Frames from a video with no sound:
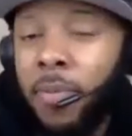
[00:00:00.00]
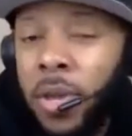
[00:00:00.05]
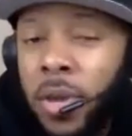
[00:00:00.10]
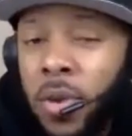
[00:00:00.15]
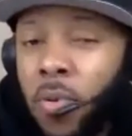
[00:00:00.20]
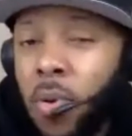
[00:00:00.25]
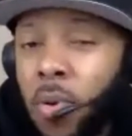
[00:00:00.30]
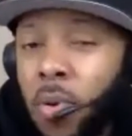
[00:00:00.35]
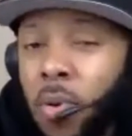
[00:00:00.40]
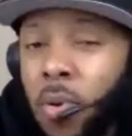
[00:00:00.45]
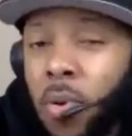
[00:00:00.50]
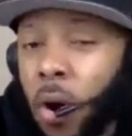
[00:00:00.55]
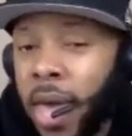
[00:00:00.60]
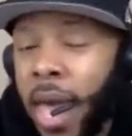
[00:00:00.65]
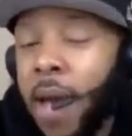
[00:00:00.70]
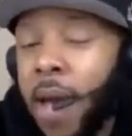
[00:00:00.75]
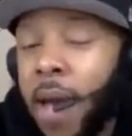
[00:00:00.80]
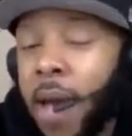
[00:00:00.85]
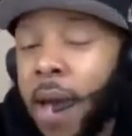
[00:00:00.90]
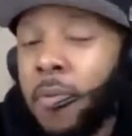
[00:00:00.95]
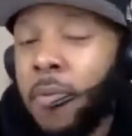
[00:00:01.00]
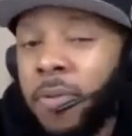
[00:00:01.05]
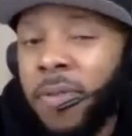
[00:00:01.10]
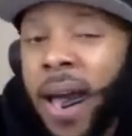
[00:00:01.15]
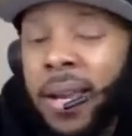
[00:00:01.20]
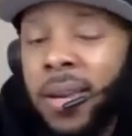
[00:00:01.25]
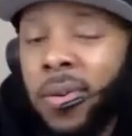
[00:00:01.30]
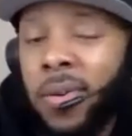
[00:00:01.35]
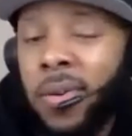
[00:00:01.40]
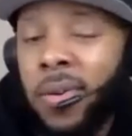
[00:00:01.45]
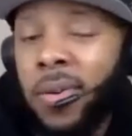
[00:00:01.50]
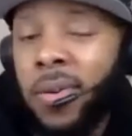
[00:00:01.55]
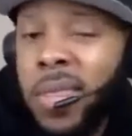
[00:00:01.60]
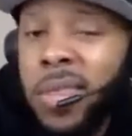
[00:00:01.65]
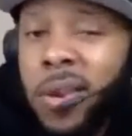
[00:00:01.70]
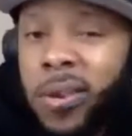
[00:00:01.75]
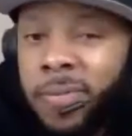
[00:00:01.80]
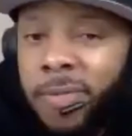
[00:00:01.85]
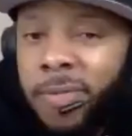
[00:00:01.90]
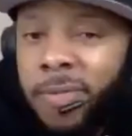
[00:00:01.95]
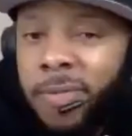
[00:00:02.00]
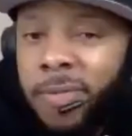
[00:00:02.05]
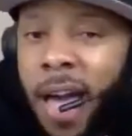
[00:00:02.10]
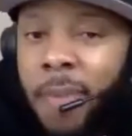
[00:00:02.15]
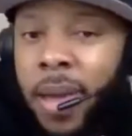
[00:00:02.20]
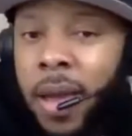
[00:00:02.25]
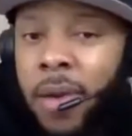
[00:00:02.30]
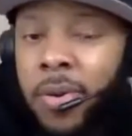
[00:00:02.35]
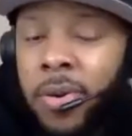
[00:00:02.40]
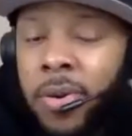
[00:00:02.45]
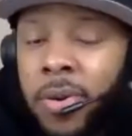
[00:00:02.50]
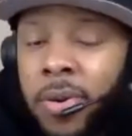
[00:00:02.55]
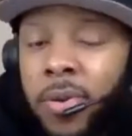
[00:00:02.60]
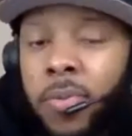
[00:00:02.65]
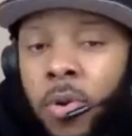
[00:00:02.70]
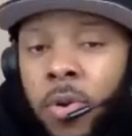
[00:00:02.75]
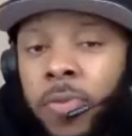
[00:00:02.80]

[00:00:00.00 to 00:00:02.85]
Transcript: When you were okay with fighting a 135 pounder who